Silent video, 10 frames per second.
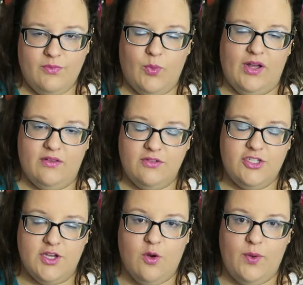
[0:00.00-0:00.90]
well,
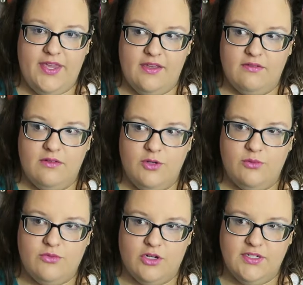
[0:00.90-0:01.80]
the queen
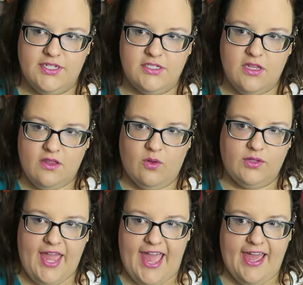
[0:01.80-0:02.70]
who turned into the
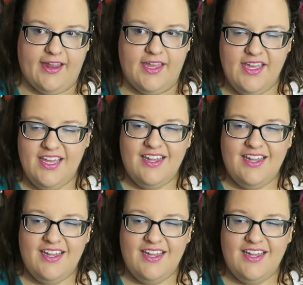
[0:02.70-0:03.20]
old hag.